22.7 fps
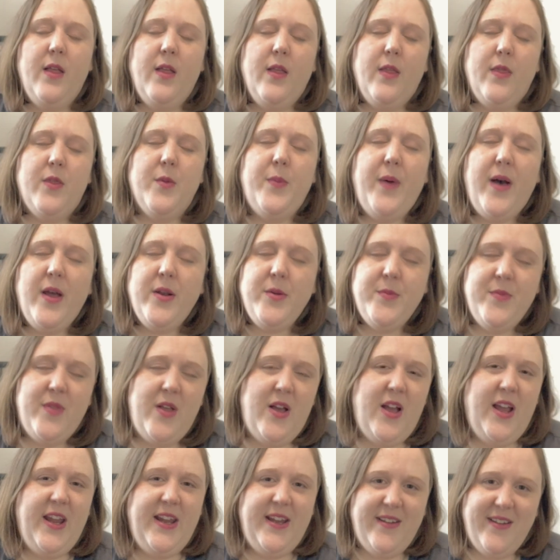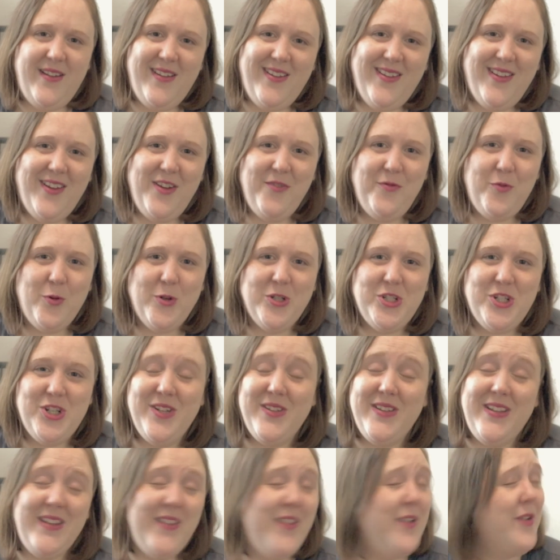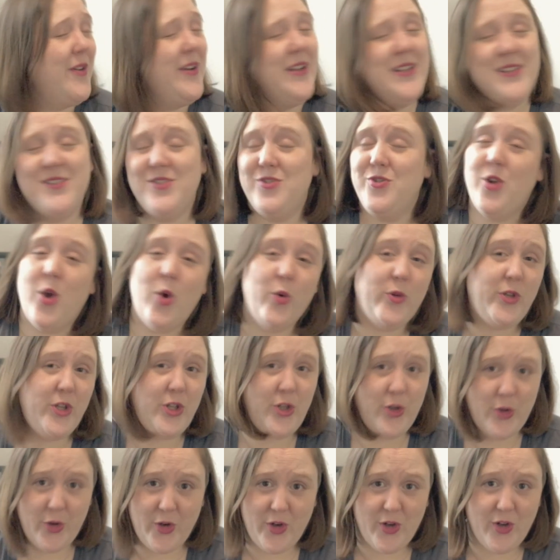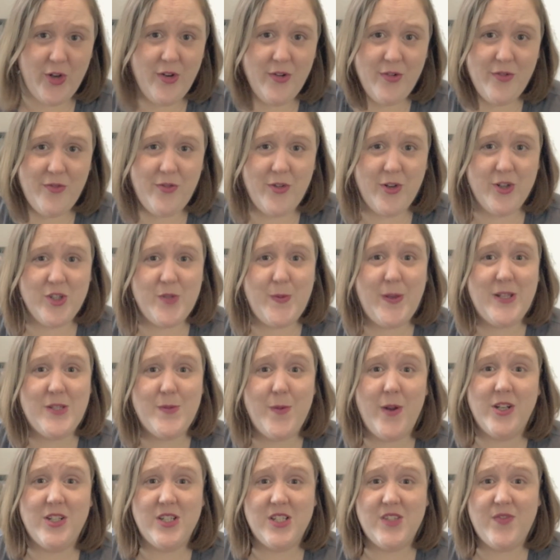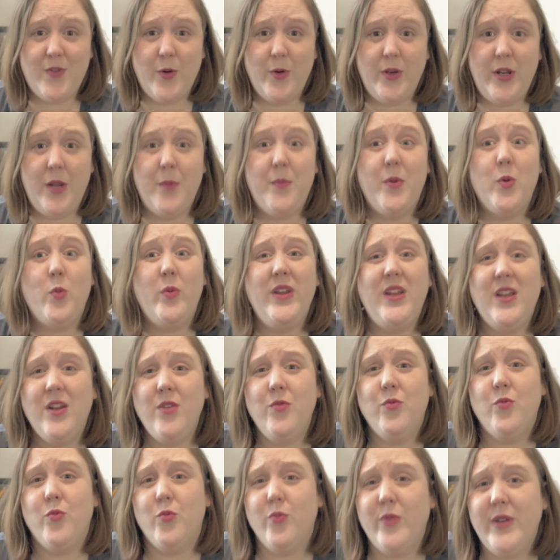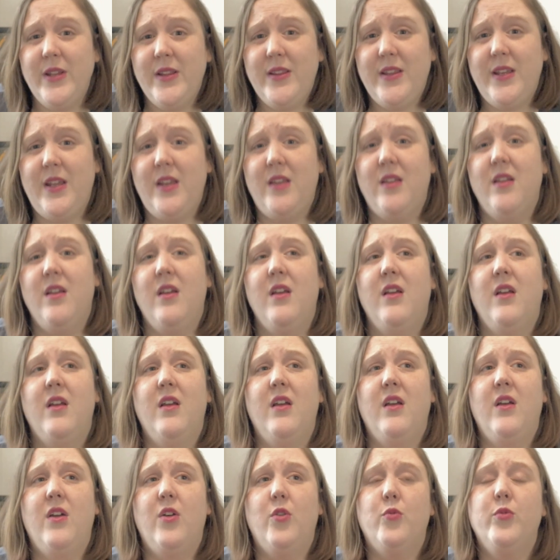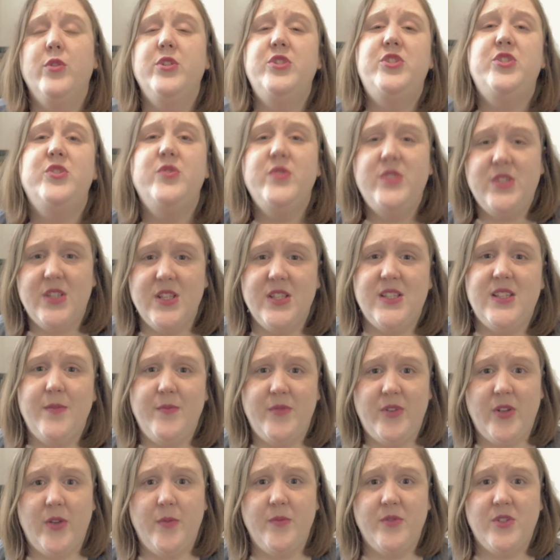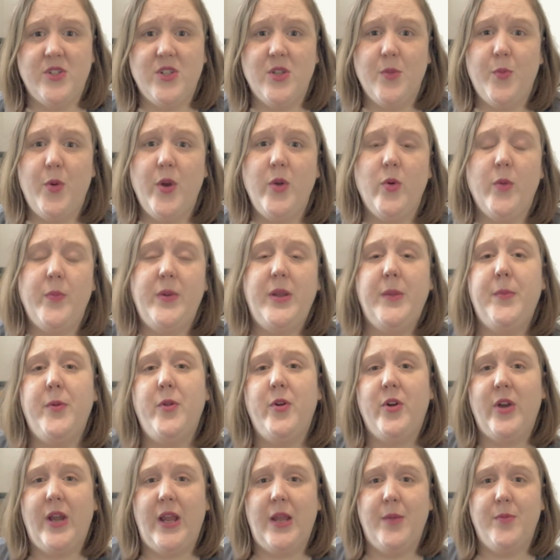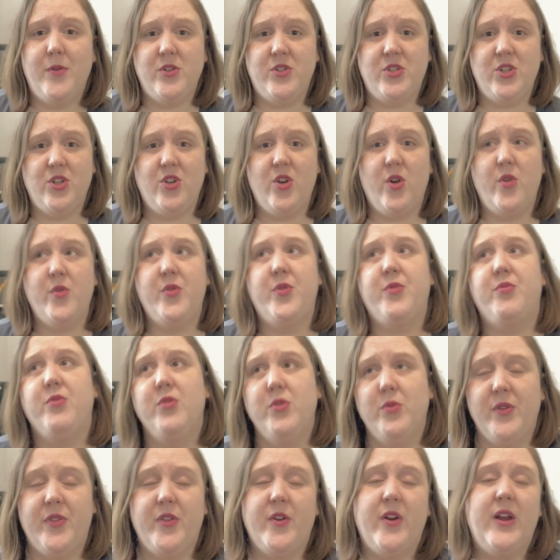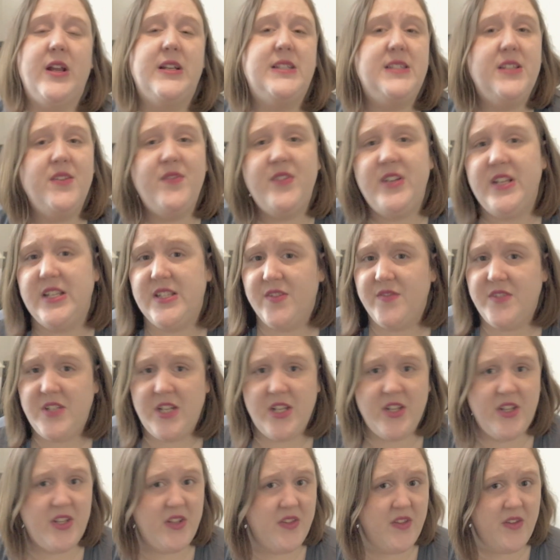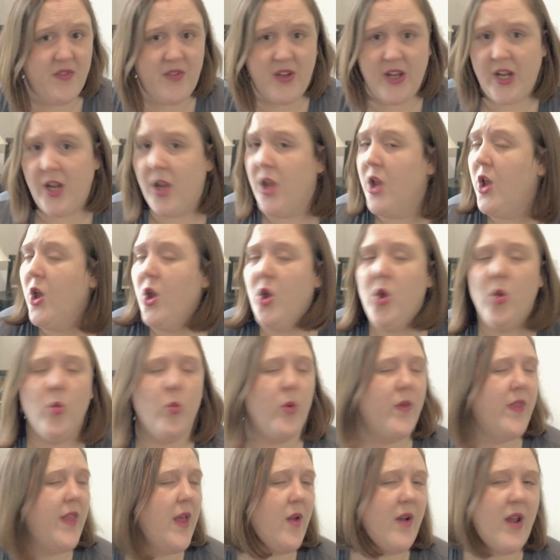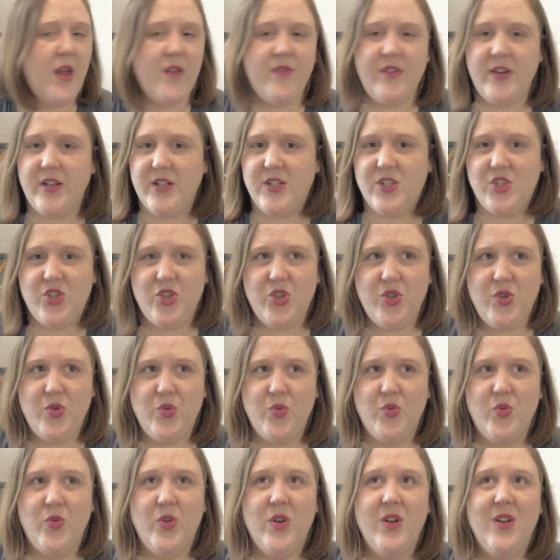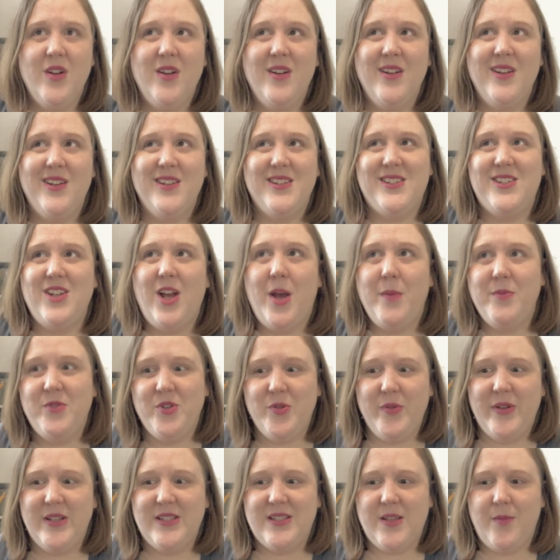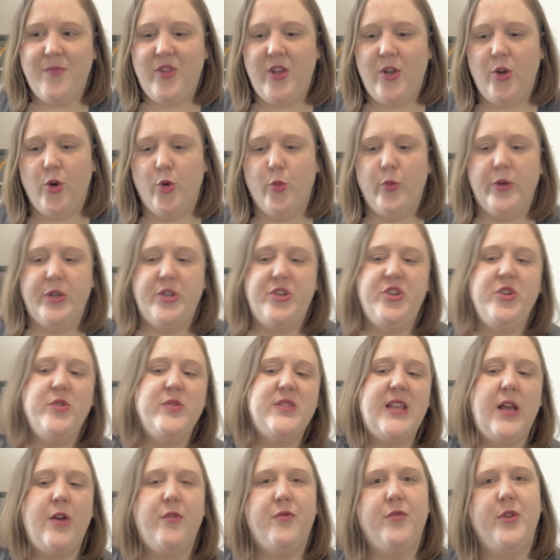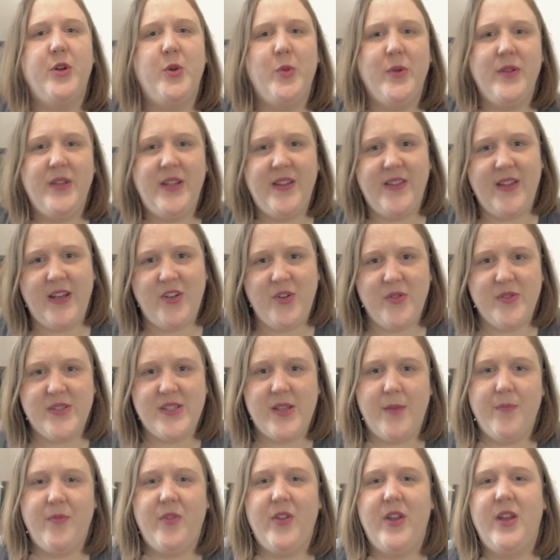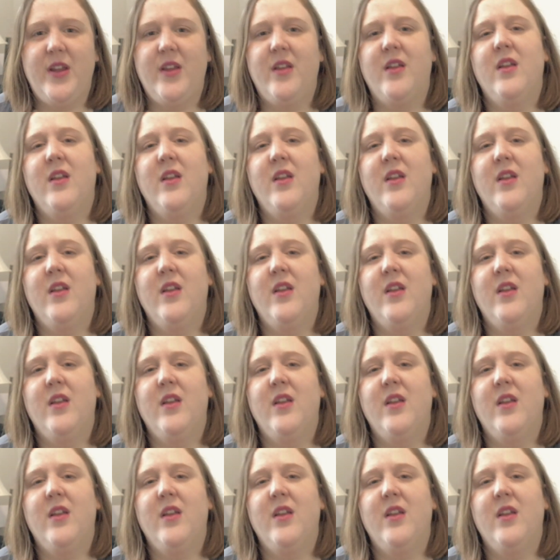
The bottom line, unfortunately, there is no cure for spasmodic dysphonia, but we can really reduce the symptoms to the point where people are able to go through with their activities of daily living without having to stop doing something or reduce how frequently they do something